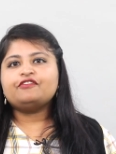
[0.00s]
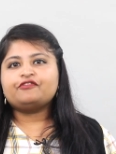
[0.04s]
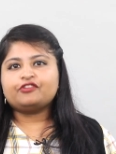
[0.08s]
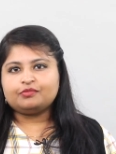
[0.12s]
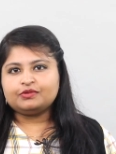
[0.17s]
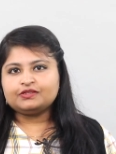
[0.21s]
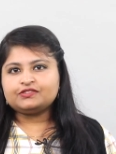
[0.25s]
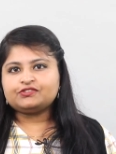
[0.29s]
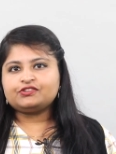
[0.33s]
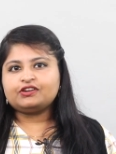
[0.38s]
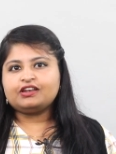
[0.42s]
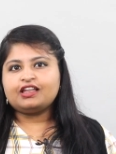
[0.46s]

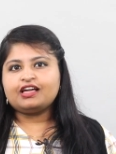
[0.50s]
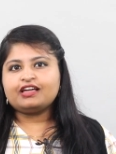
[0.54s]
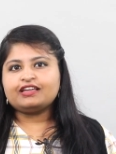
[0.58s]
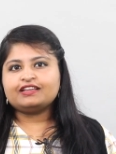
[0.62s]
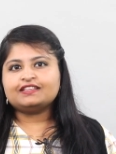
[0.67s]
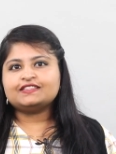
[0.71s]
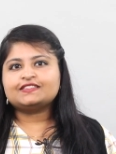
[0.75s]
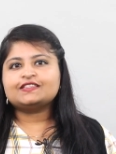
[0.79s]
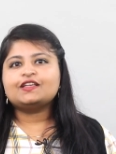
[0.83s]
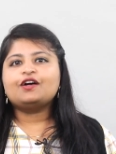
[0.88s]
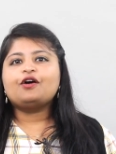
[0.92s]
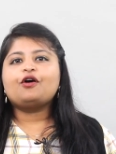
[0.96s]
from its
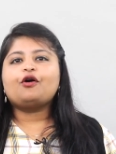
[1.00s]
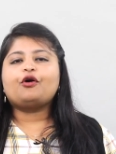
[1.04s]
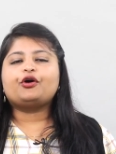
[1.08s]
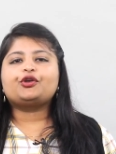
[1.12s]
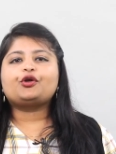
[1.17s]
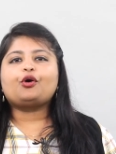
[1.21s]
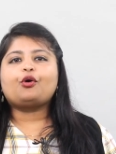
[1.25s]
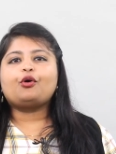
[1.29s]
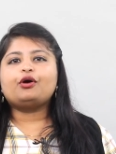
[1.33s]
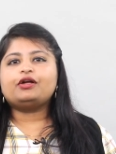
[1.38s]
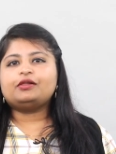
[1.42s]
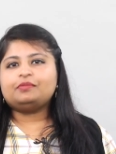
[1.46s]
reliance
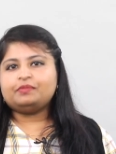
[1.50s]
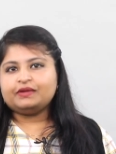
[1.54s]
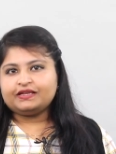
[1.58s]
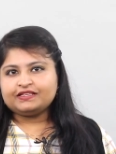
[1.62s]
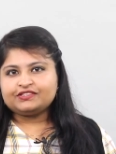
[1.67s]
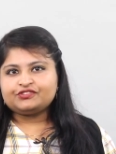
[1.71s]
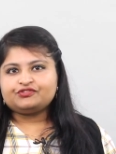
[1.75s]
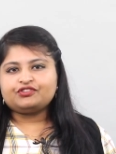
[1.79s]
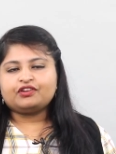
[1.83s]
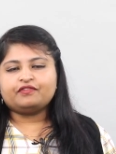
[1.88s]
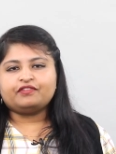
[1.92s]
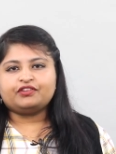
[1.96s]
on
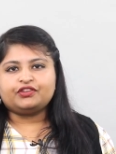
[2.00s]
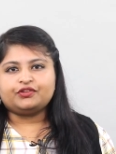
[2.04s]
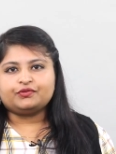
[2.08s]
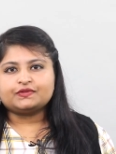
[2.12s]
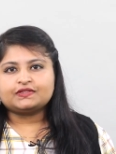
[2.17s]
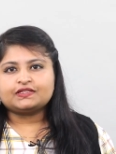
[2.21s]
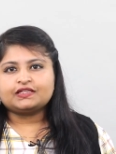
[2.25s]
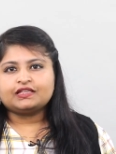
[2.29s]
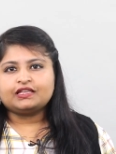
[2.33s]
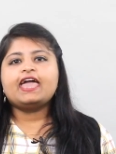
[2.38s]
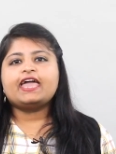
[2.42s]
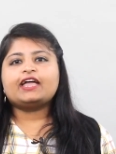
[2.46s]
oil-based
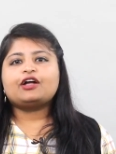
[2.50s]
revenues.